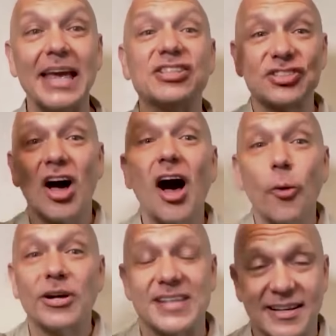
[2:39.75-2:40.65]
They
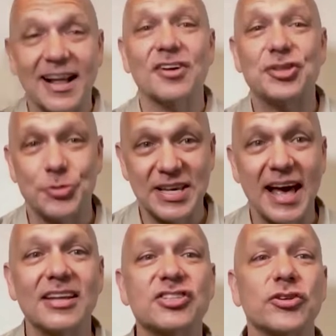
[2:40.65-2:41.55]
saw where technology was
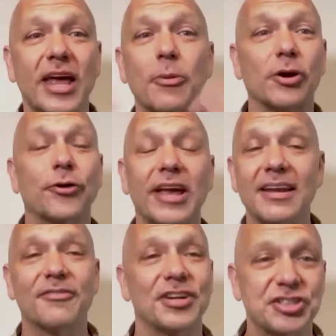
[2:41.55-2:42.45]
headed, so they were
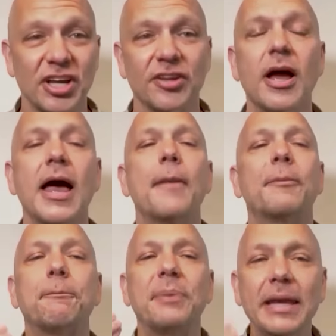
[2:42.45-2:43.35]
creating for each other.
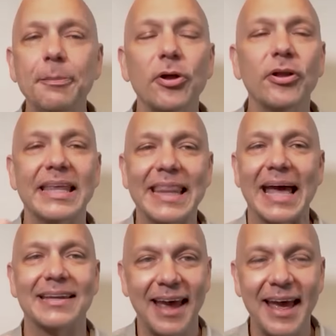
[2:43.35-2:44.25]
But people in
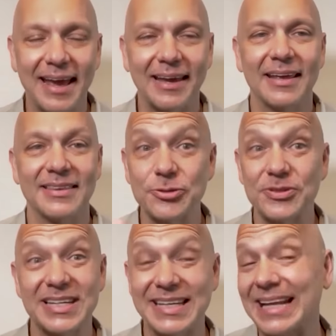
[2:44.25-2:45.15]
that day, and
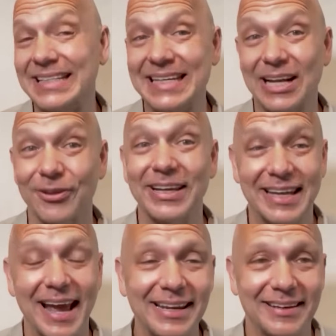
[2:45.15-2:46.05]
this was in 19,
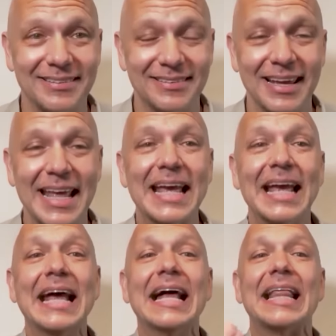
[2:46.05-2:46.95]
early 90s,
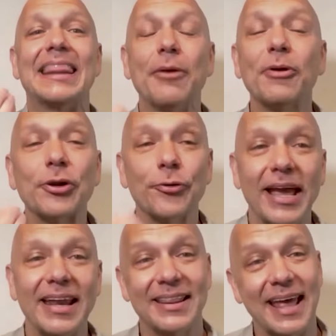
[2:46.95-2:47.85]
they were
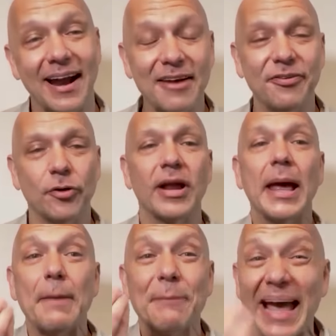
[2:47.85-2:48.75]
creating that iPhone.
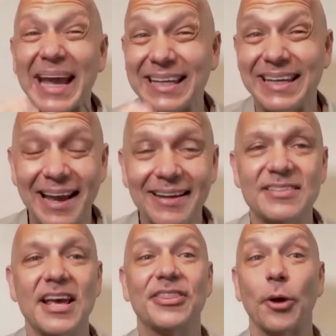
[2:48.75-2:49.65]
Back in the
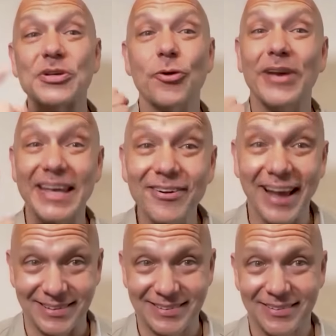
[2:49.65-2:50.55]
90s, there was no
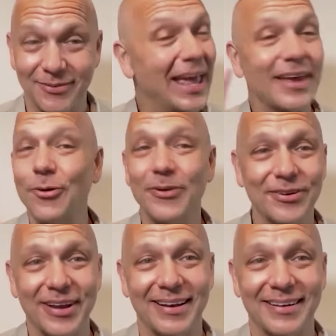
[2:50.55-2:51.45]
internet. We had no
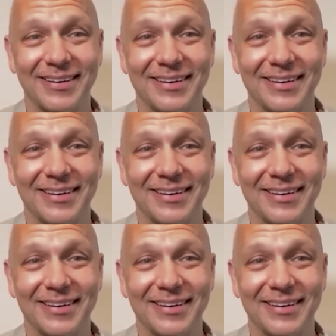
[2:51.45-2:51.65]
internet.